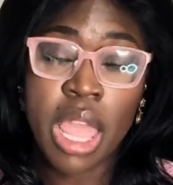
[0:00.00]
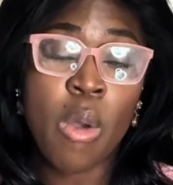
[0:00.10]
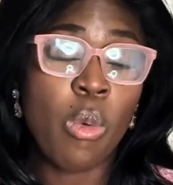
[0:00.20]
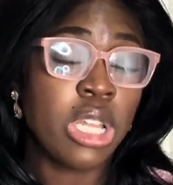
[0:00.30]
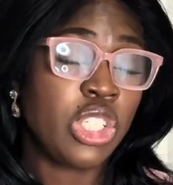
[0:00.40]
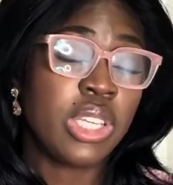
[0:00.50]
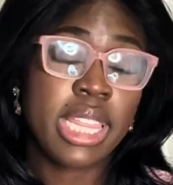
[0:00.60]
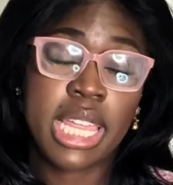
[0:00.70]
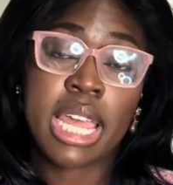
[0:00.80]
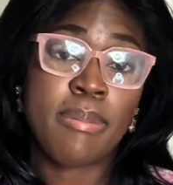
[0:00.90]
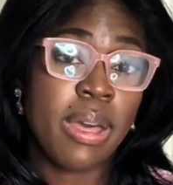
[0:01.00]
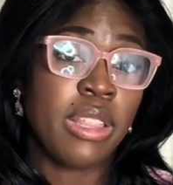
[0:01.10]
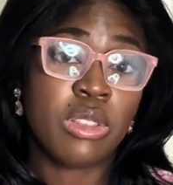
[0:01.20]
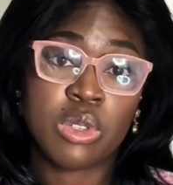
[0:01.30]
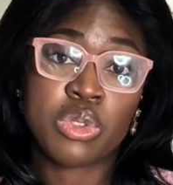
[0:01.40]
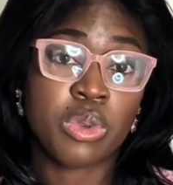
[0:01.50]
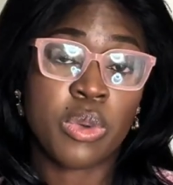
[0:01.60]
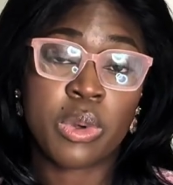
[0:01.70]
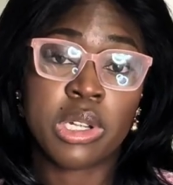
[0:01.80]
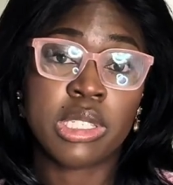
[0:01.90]
I want you to think about those three
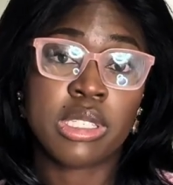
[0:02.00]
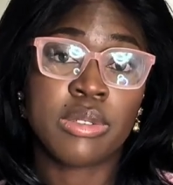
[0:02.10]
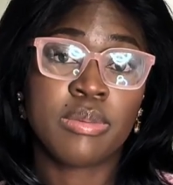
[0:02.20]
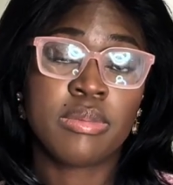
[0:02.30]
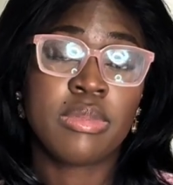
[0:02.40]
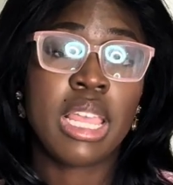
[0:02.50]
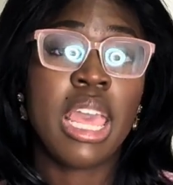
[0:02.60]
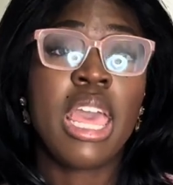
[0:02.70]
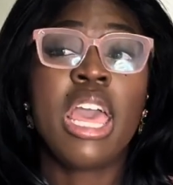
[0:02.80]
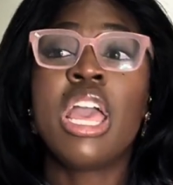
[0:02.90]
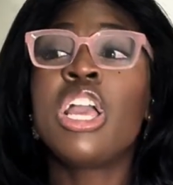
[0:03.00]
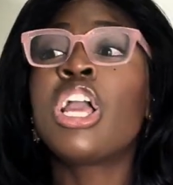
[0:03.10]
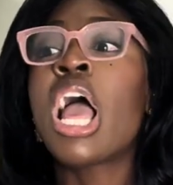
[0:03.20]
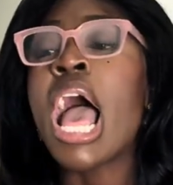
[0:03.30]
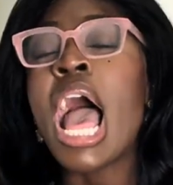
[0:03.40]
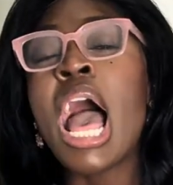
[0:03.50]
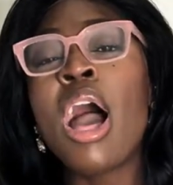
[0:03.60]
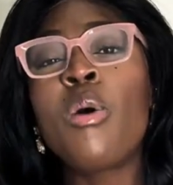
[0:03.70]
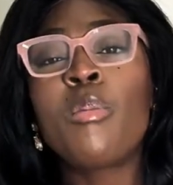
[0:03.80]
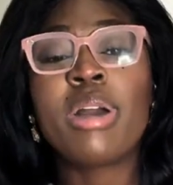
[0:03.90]
words.
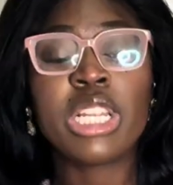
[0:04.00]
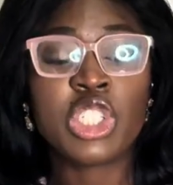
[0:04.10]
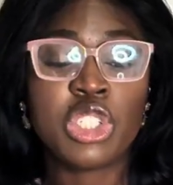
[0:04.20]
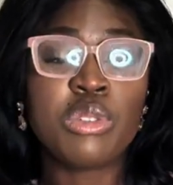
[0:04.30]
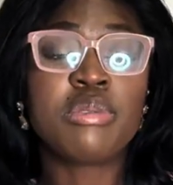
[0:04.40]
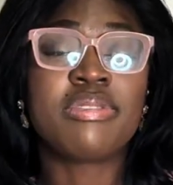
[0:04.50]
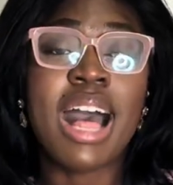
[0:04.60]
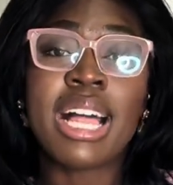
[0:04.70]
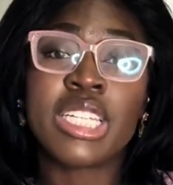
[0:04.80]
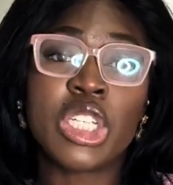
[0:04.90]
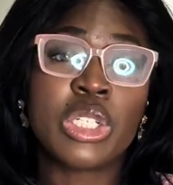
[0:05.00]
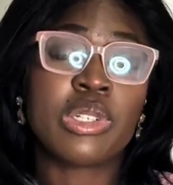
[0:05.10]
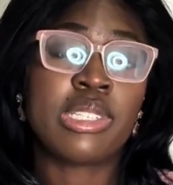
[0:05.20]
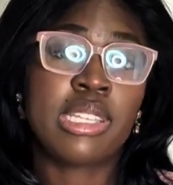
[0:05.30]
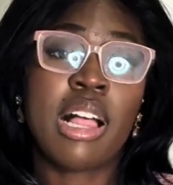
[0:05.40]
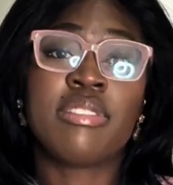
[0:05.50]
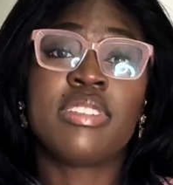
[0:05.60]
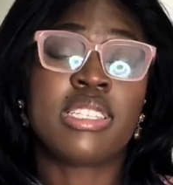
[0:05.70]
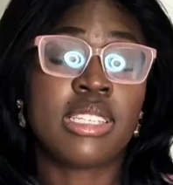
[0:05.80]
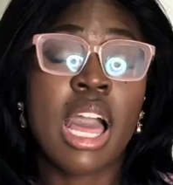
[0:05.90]
How much you value yourself
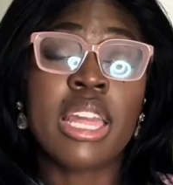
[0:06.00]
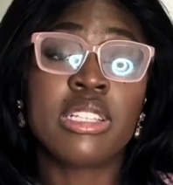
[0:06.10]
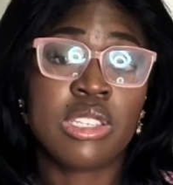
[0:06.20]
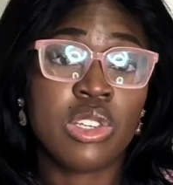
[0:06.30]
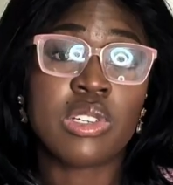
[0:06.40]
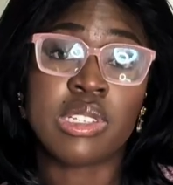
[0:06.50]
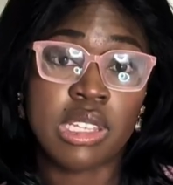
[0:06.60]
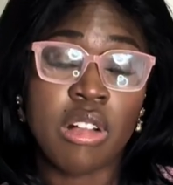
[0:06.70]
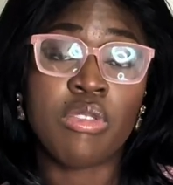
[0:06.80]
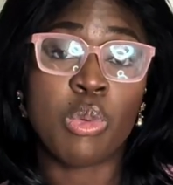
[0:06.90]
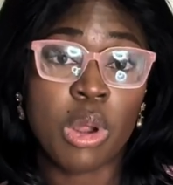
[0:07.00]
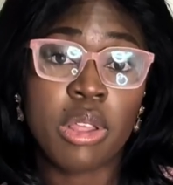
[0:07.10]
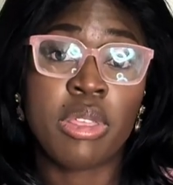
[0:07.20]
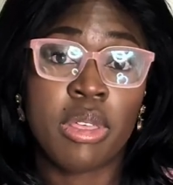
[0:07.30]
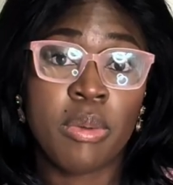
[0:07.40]
is tied to your self-worth.